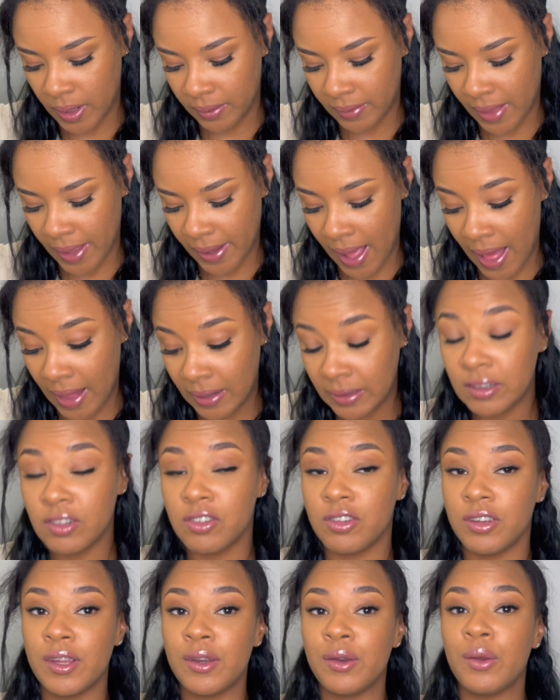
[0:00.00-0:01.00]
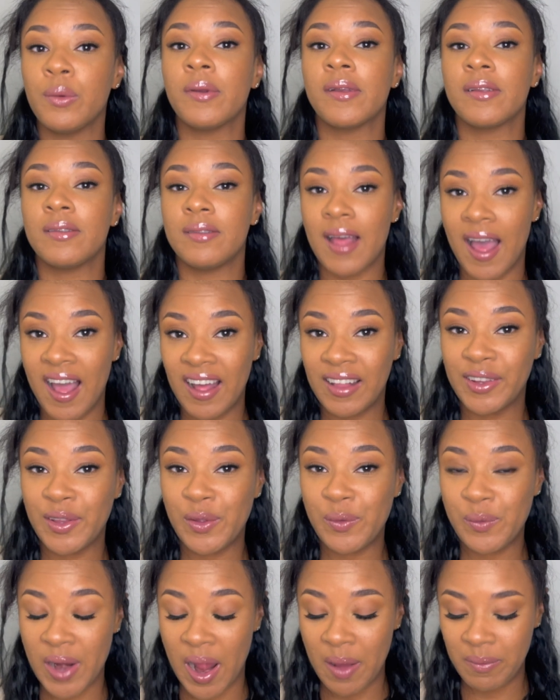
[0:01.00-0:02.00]
Like, I legit knew exactly
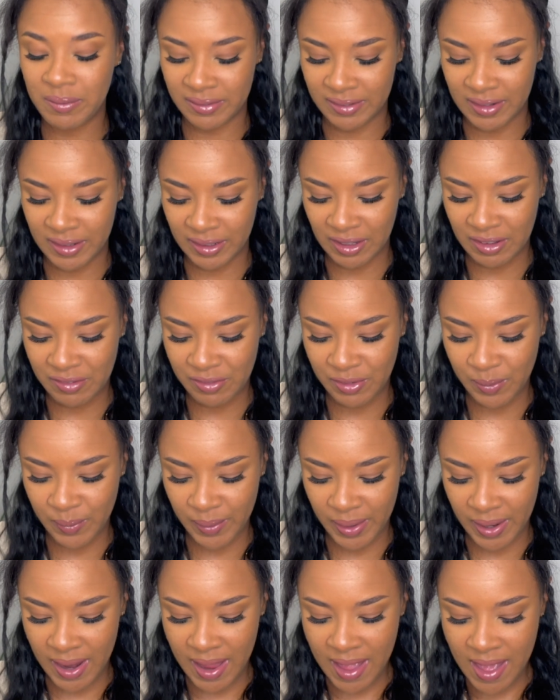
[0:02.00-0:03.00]
what I was looking for.